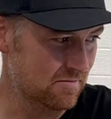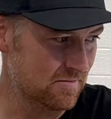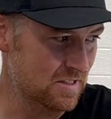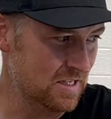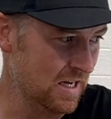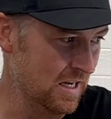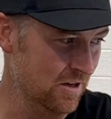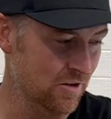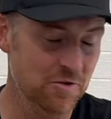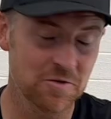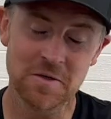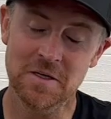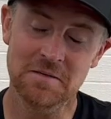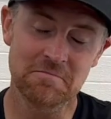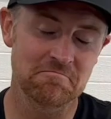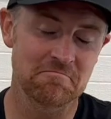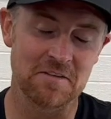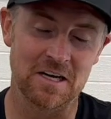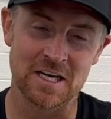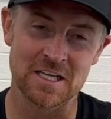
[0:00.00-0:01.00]
don't know,
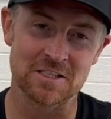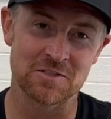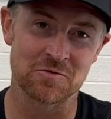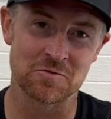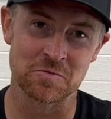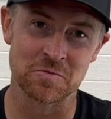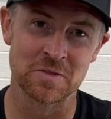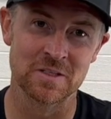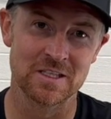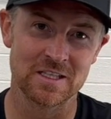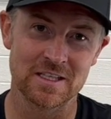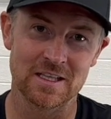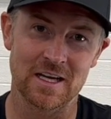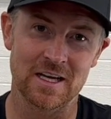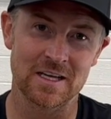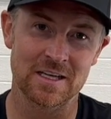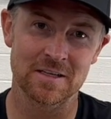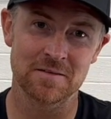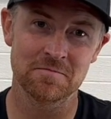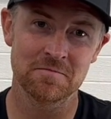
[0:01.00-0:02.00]
I just really
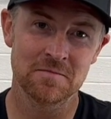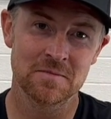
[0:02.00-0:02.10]
like them.